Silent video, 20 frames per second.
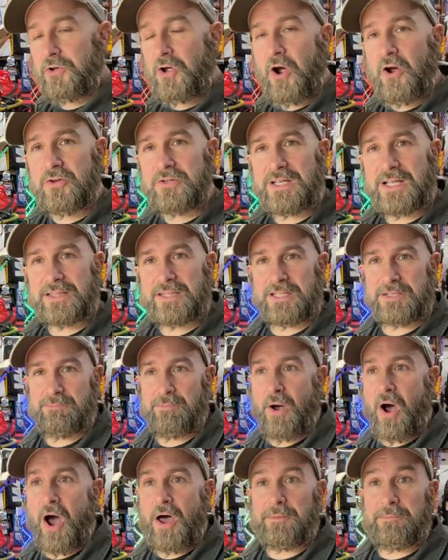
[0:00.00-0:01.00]
cars like this,
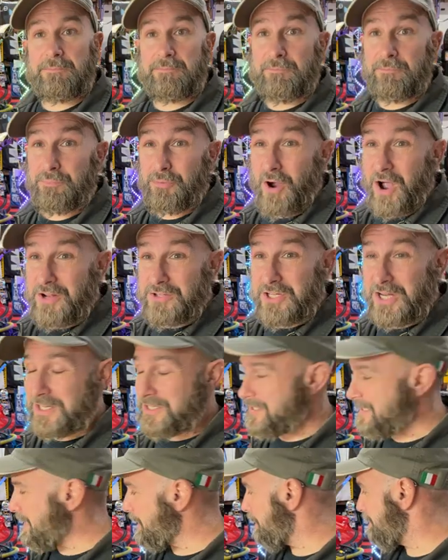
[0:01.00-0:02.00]
bought
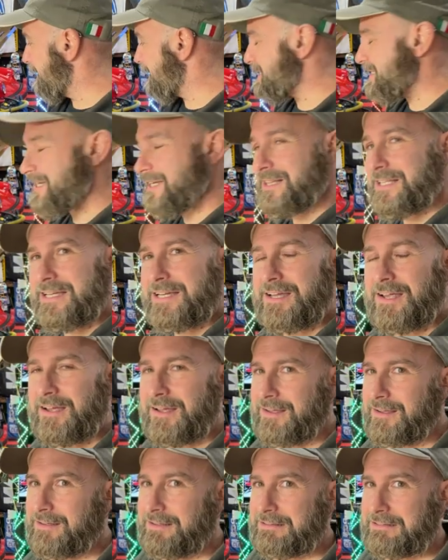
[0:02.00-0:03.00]
projects that are basically
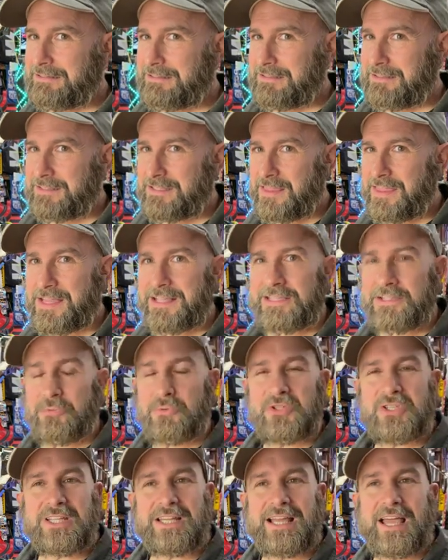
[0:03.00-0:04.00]
things that were
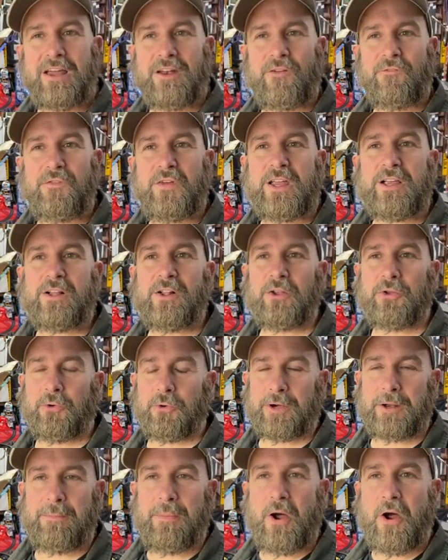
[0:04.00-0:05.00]
sitting out in a field or
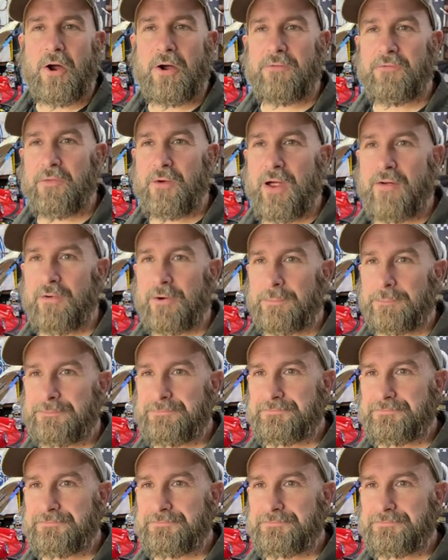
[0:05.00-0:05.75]
in a barn forever.